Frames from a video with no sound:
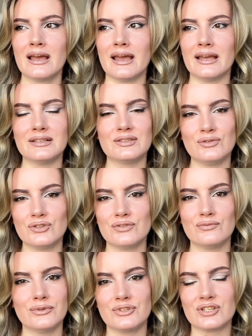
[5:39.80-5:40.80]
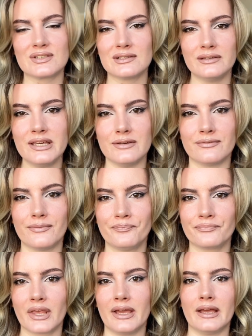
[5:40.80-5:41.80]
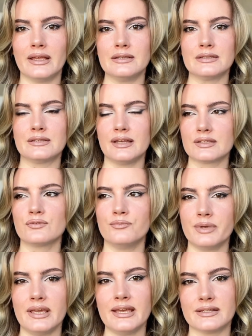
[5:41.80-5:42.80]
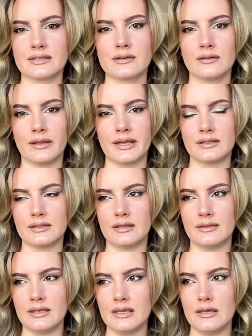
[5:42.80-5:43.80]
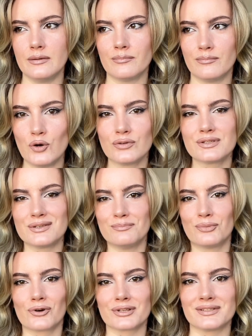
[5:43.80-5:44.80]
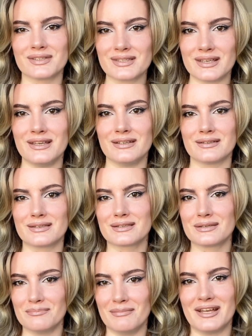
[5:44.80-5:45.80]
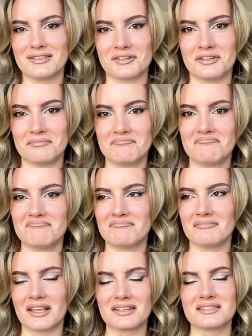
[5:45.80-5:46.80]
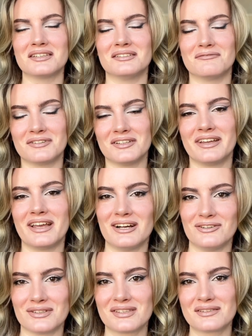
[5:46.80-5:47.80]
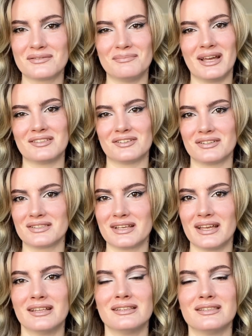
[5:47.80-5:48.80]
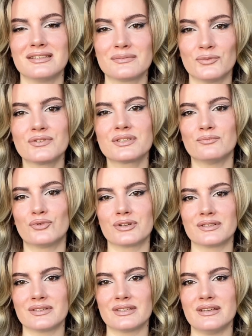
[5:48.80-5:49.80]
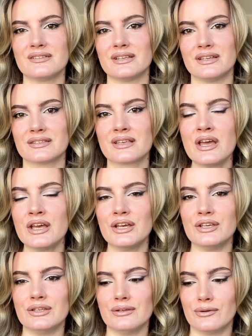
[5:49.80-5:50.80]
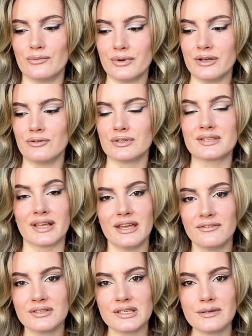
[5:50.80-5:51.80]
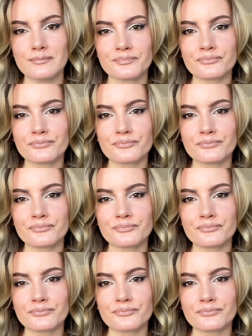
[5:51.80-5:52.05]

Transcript: and you will just leave. And that will be it. Like, the most important things matter. Nothing really else matters. And this most important things is real safety,